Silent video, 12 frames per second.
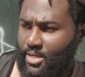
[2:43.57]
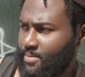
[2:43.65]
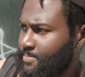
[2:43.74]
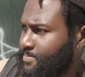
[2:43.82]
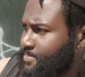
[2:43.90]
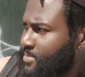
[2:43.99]
So
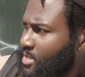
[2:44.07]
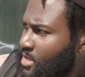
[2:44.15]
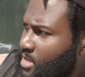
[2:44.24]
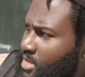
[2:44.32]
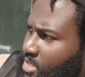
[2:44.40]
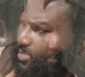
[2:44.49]
if you're new
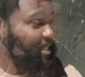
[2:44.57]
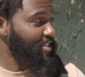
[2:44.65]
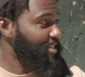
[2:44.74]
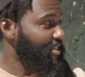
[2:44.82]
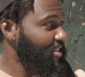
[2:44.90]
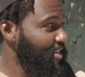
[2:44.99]
here, just
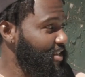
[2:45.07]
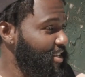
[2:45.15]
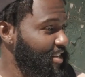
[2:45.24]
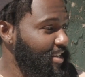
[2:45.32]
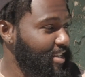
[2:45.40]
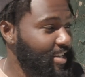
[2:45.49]

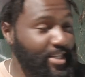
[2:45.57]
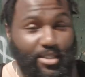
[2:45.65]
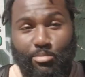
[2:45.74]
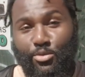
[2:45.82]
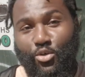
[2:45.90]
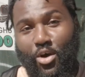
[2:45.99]

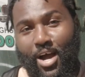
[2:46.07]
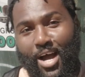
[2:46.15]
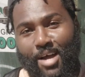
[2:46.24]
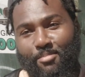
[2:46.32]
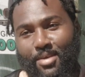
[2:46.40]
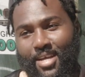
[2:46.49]
hit
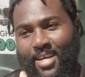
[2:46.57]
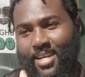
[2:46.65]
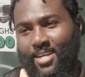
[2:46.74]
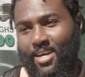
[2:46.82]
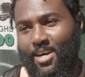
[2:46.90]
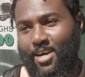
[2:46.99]
subscribe
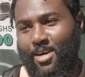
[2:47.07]
and